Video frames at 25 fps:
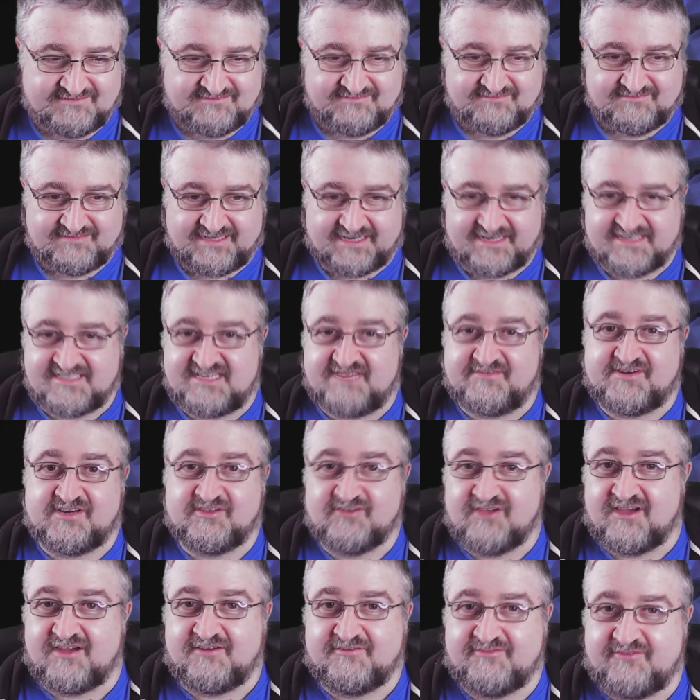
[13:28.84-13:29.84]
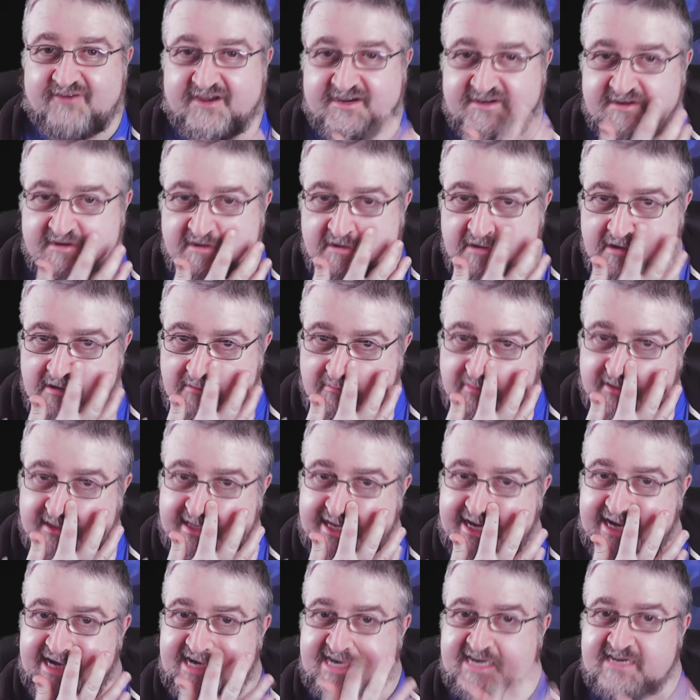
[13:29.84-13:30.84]
and is having a lot of fun
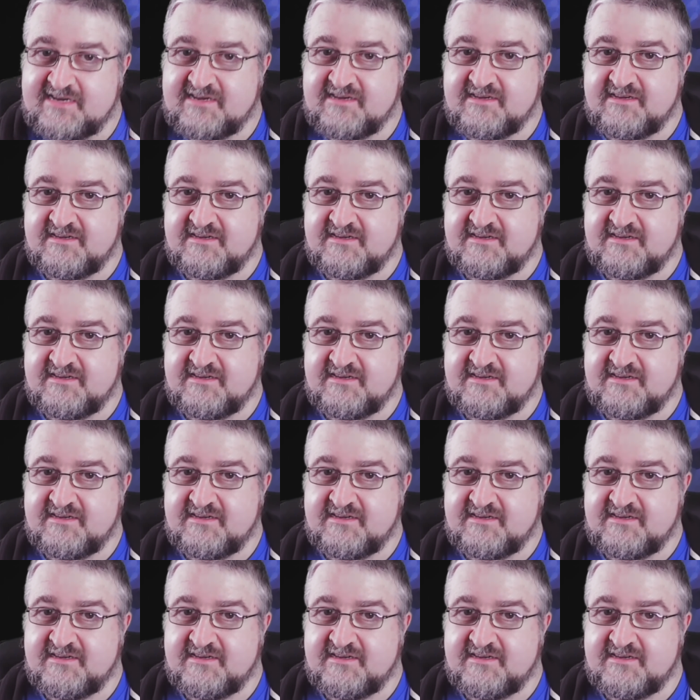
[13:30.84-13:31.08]
playing